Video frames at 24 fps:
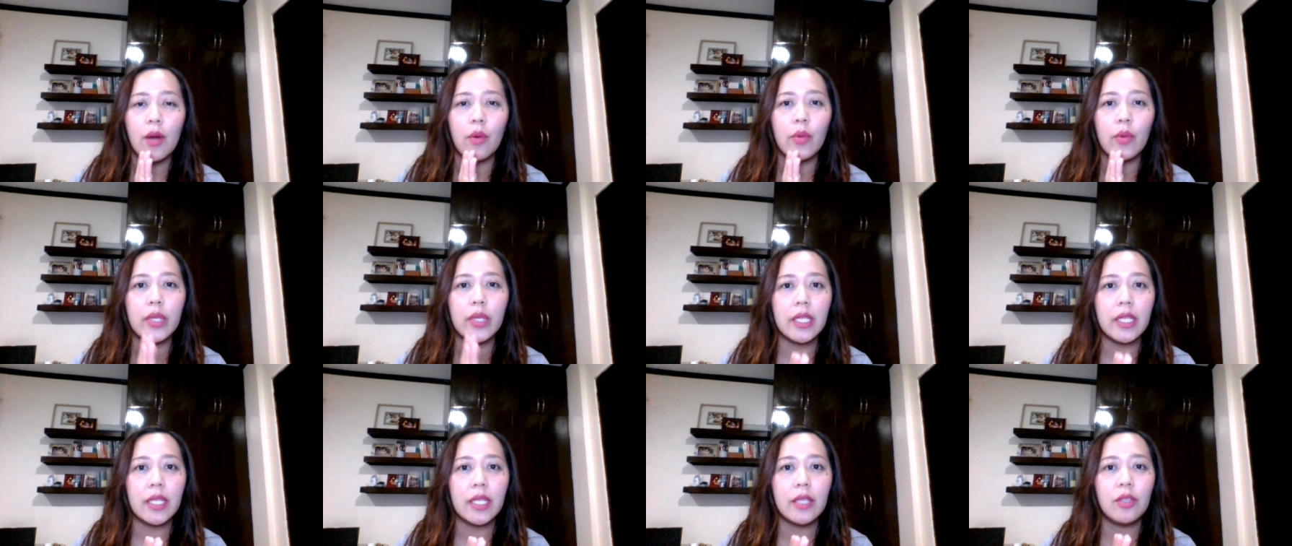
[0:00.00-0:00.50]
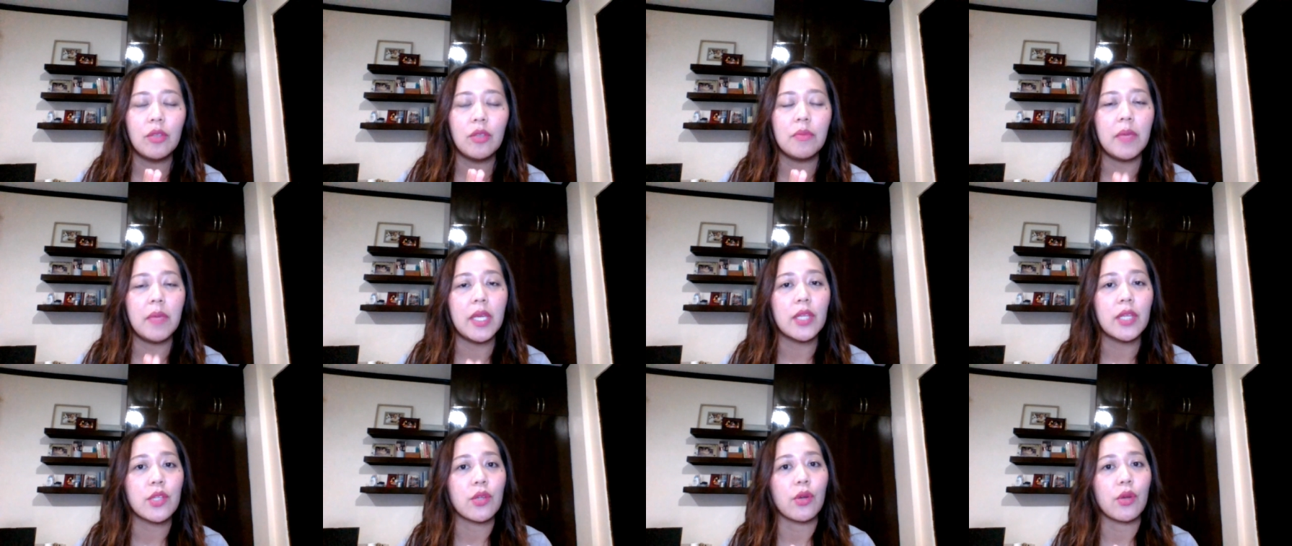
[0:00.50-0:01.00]
we needed to
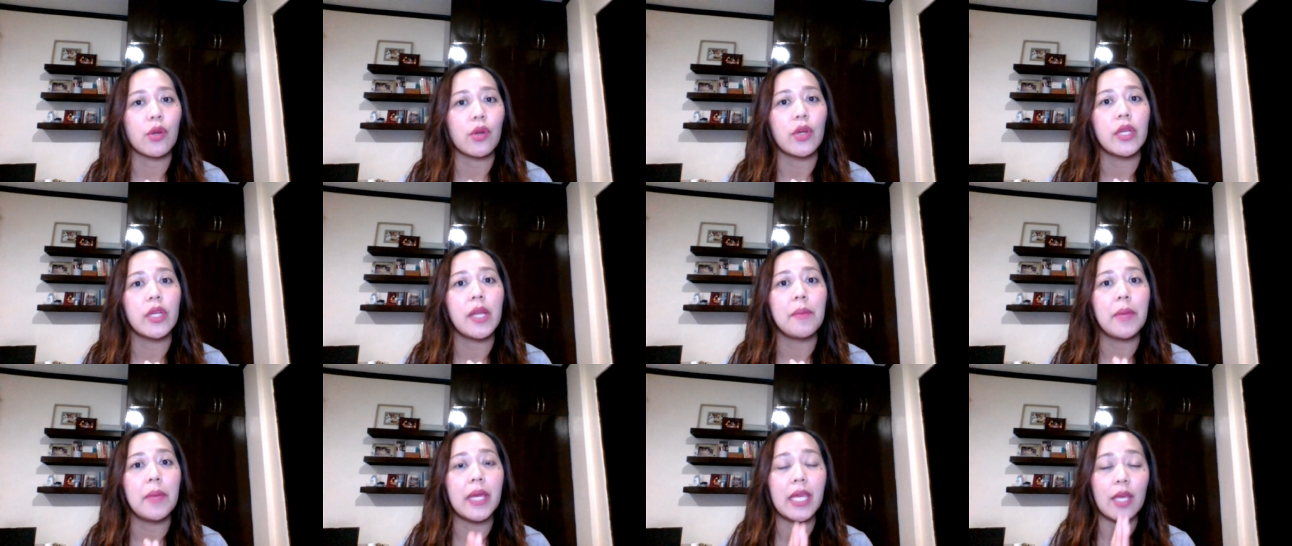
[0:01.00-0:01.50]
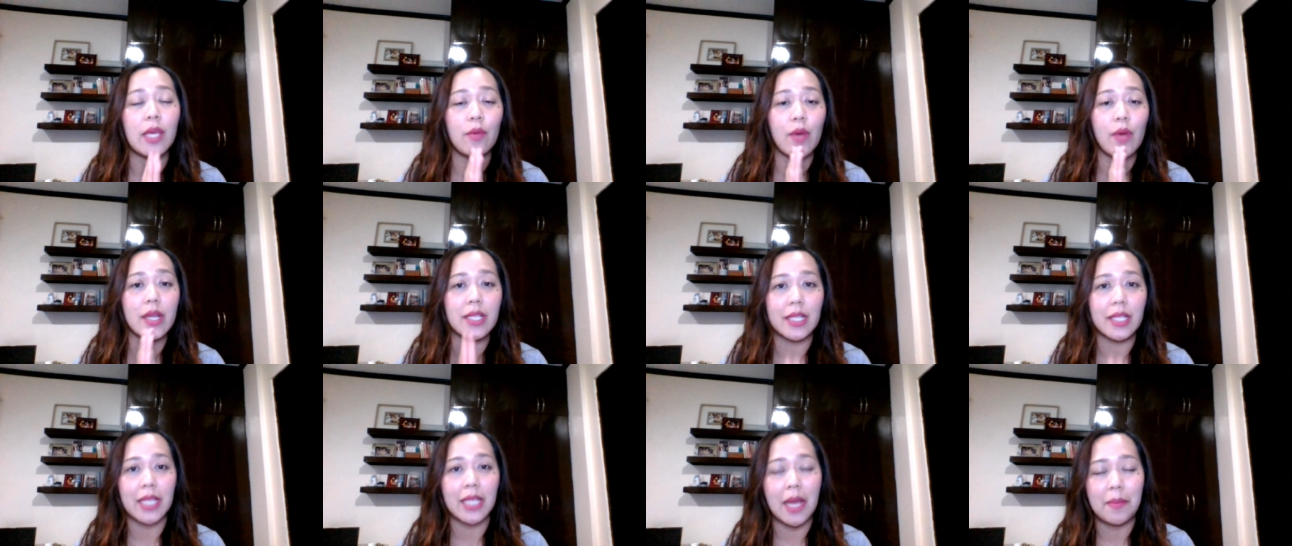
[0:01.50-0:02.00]
make sure na may
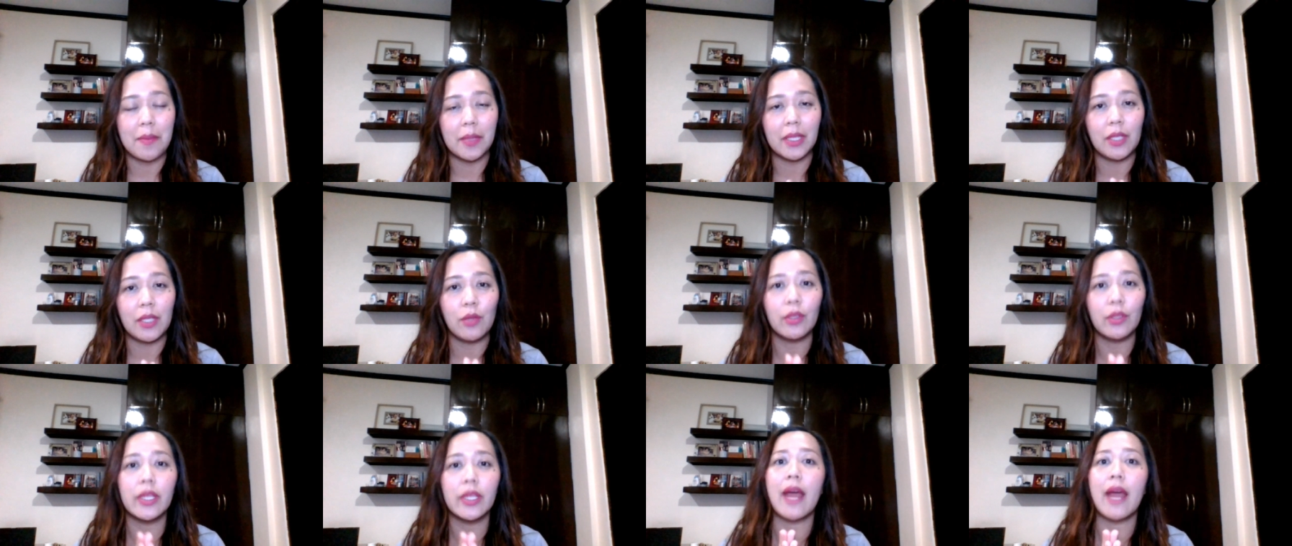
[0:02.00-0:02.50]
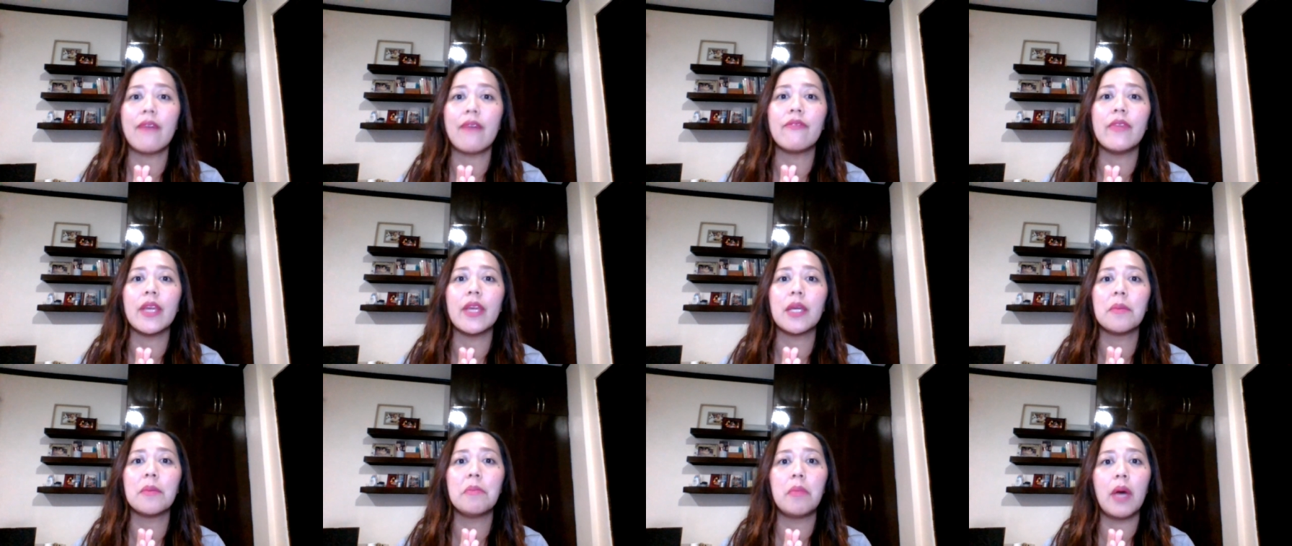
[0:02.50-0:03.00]
iwasan namin yung
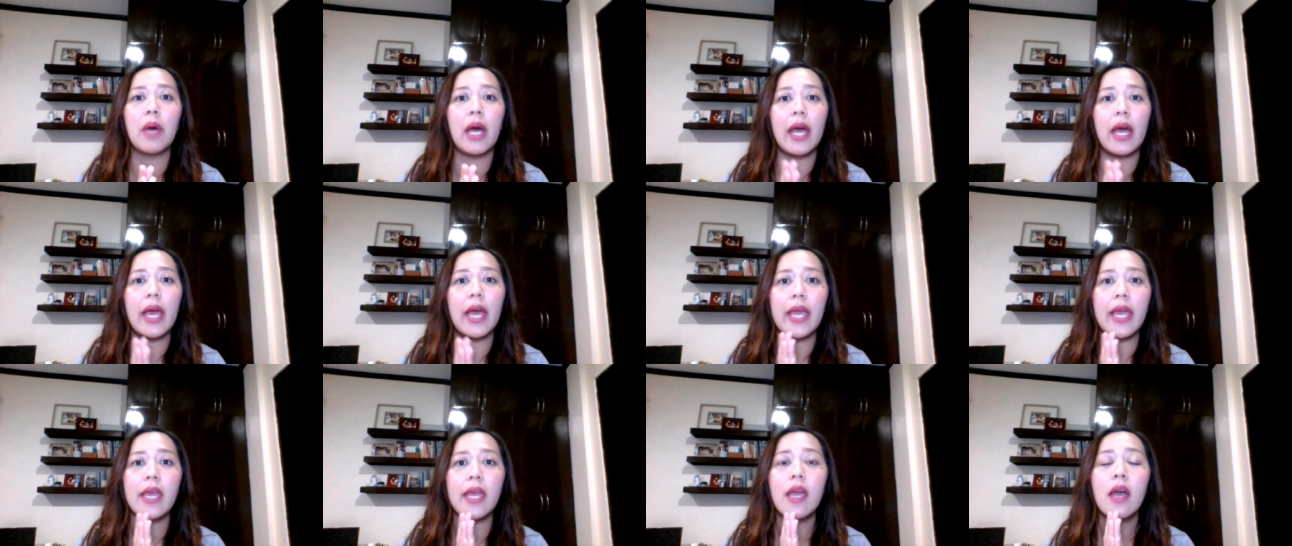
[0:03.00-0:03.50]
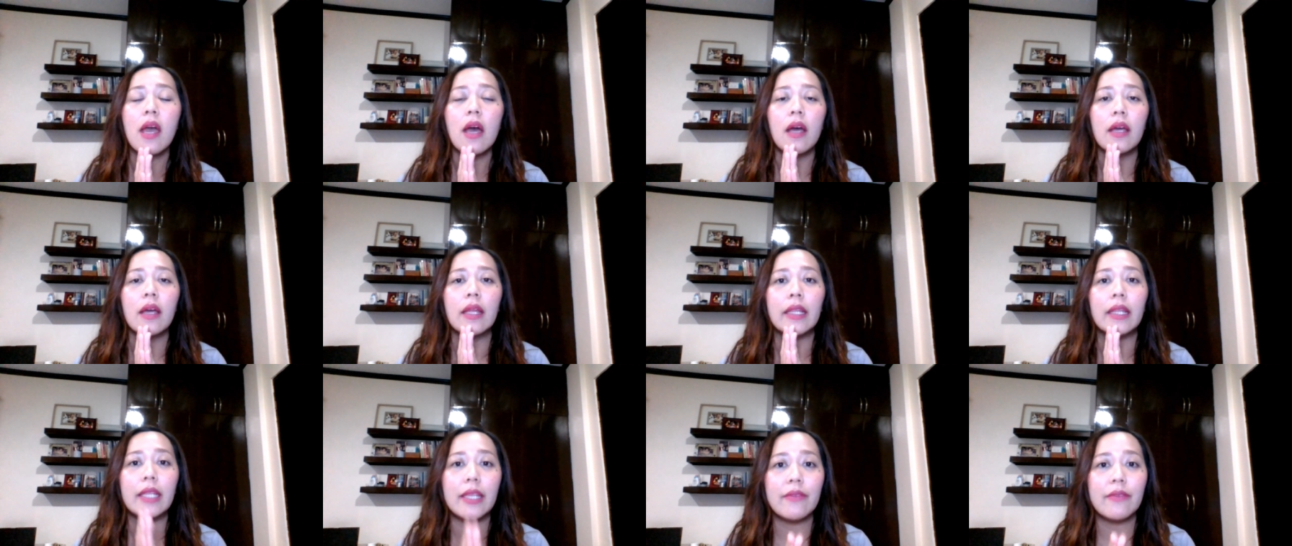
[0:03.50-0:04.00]
traffic by
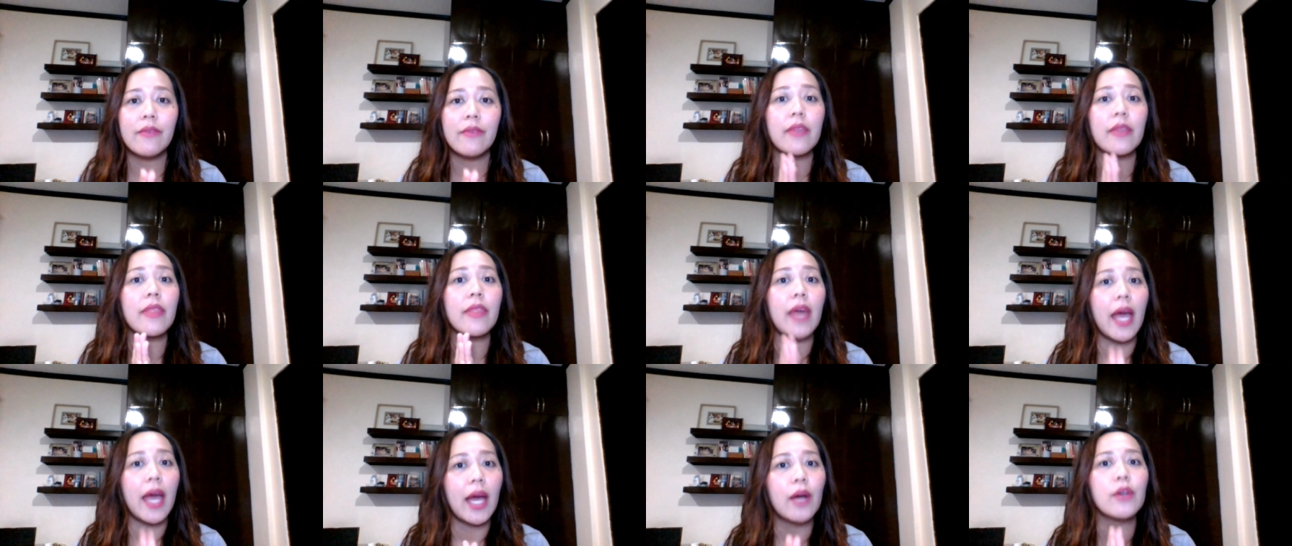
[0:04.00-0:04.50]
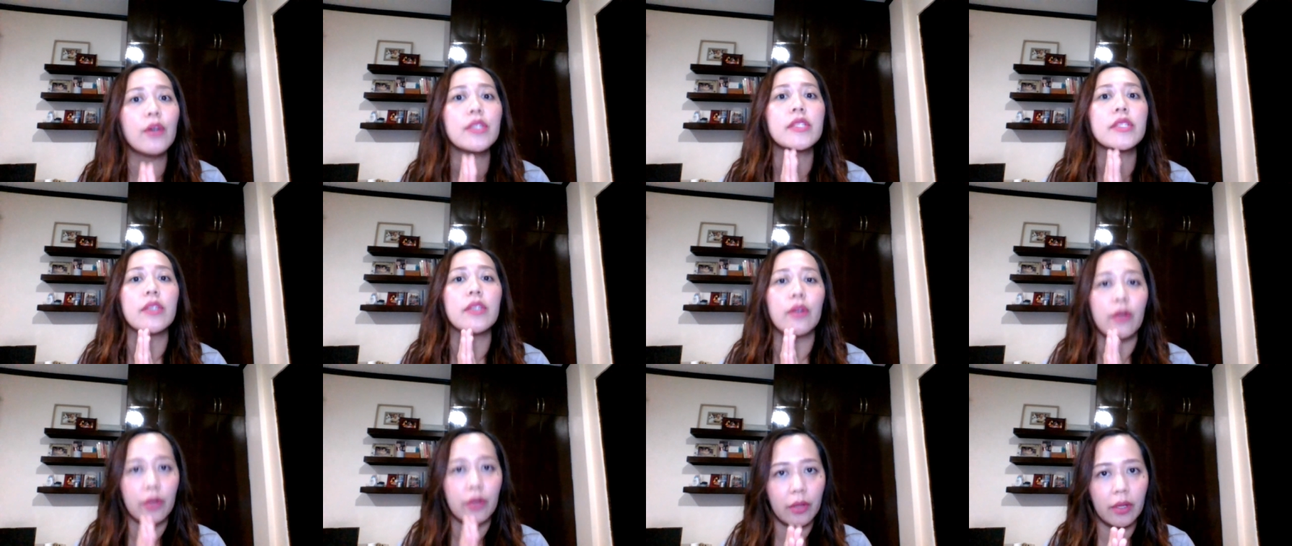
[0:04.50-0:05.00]
leaving the
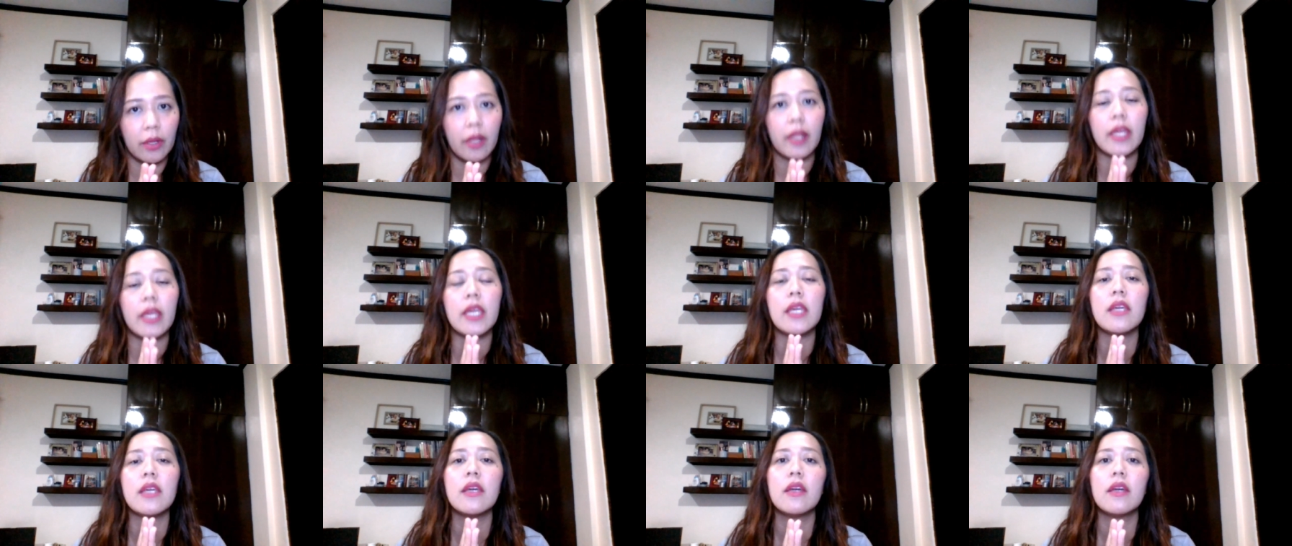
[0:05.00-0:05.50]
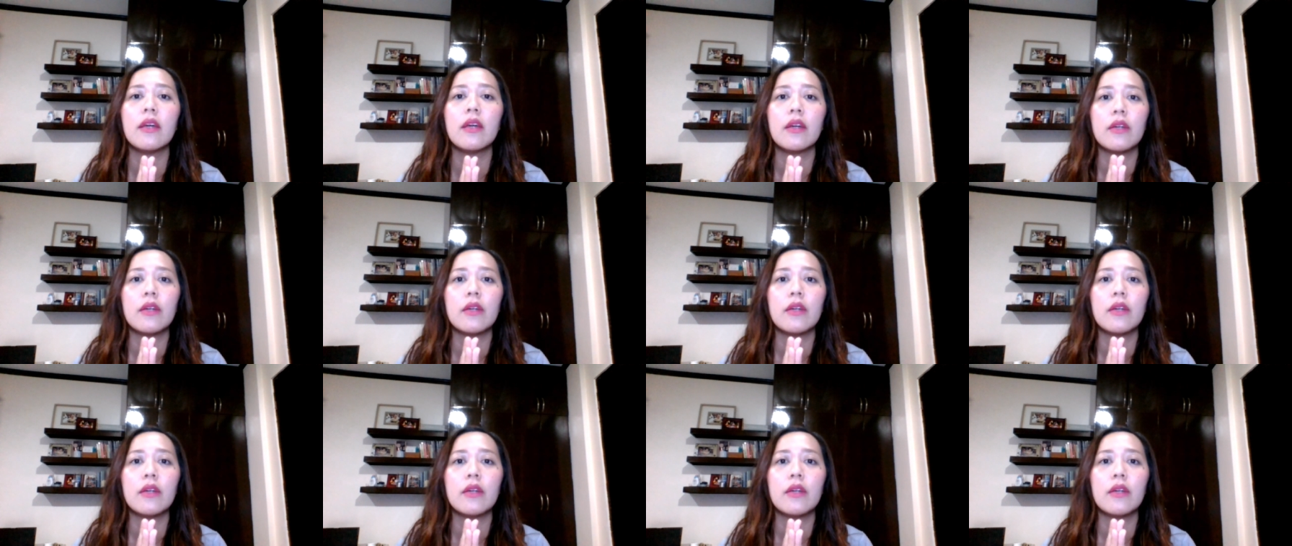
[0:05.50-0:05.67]
house early.